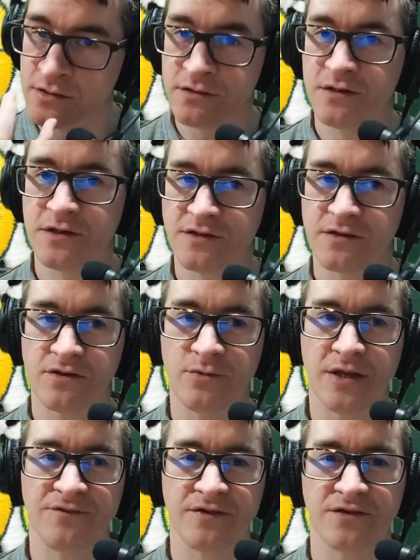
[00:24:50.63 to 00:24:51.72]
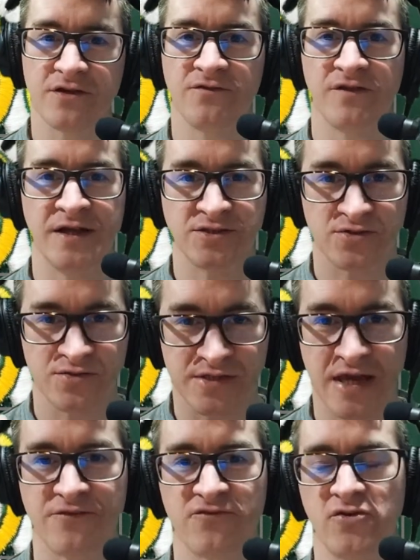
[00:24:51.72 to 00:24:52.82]
No need to do anything too flash. Just
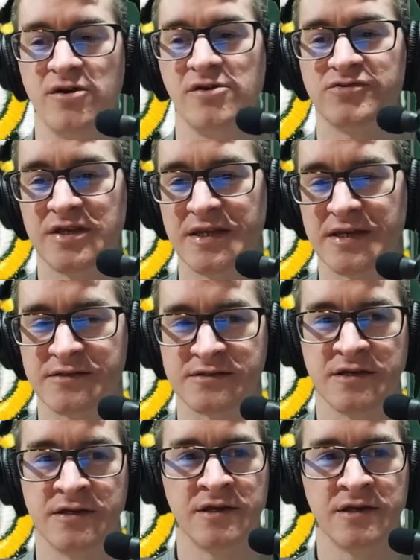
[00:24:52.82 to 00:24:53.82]
get through those innings.